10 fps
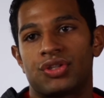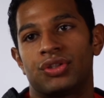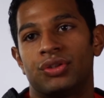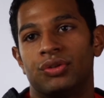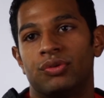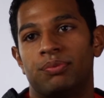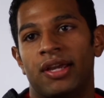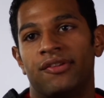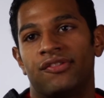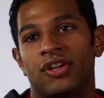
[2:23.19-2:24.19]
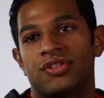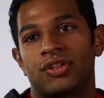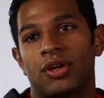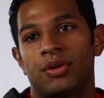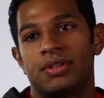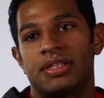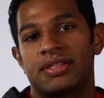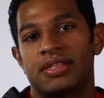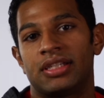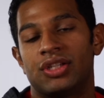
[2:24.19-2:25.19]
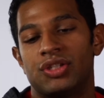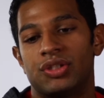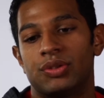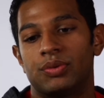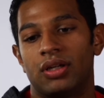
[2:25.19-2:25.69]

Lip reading: to pay for us to go to DC and do